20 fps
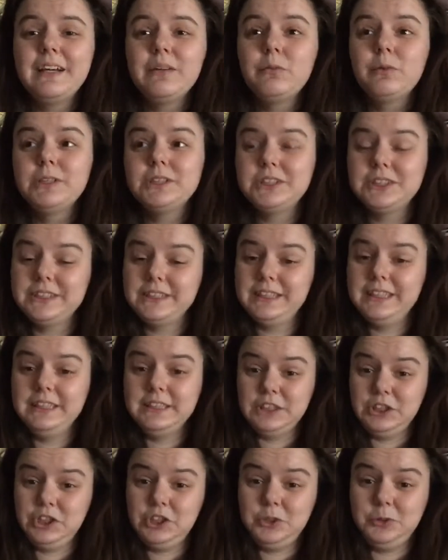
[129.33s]
which is,
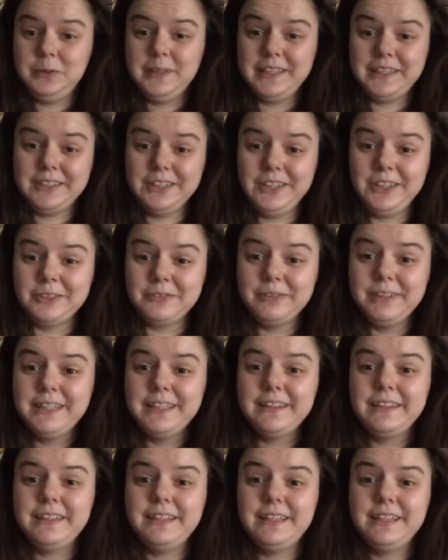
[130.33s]
it's a 2-week long
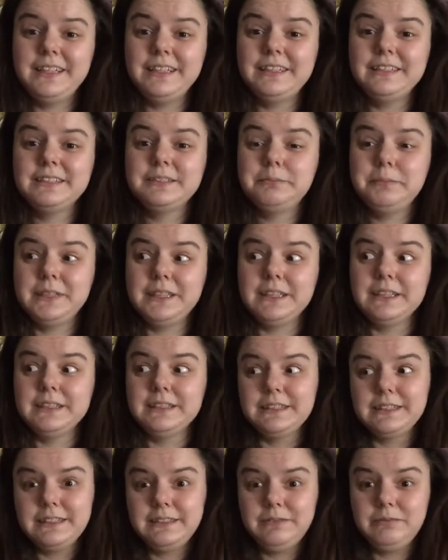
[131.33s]
readathon
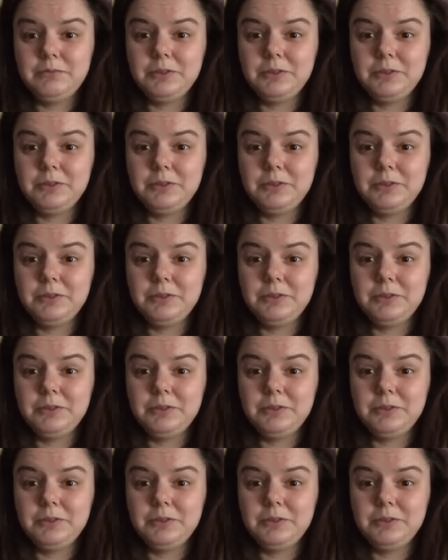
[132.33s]
because